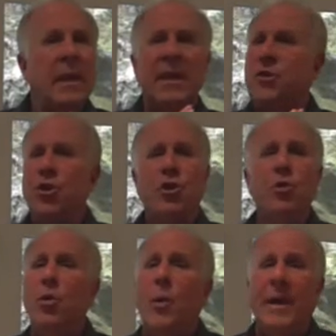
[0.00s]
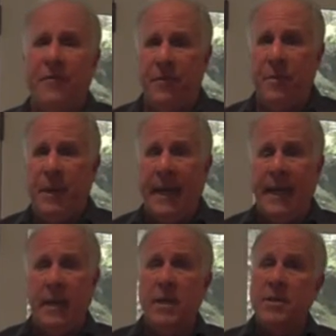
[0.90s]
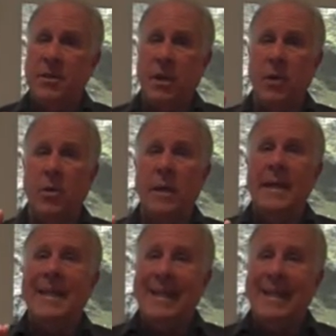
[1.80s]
It took you away from the pain. So